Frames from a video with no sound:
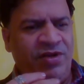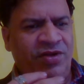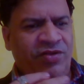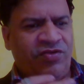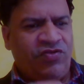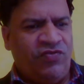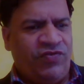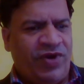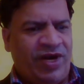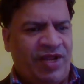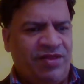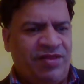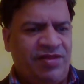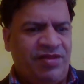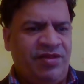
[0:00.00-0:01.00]
so far
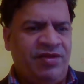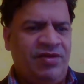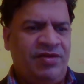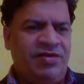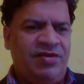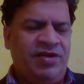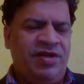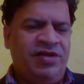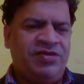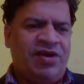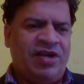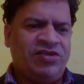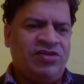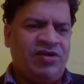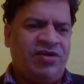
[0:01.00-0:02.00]
as the
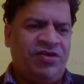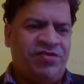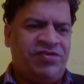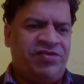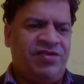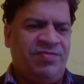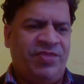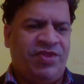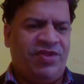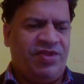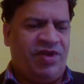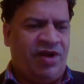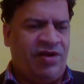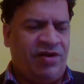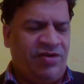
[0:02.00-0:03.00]
international customs
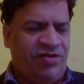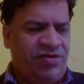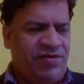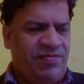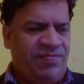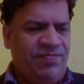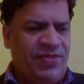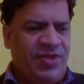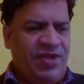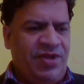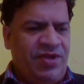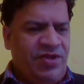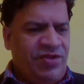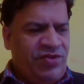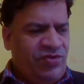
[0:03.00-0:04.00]
are concerned.
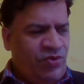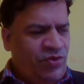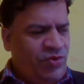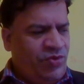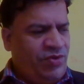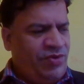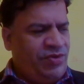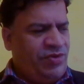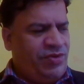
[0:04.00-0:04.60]
So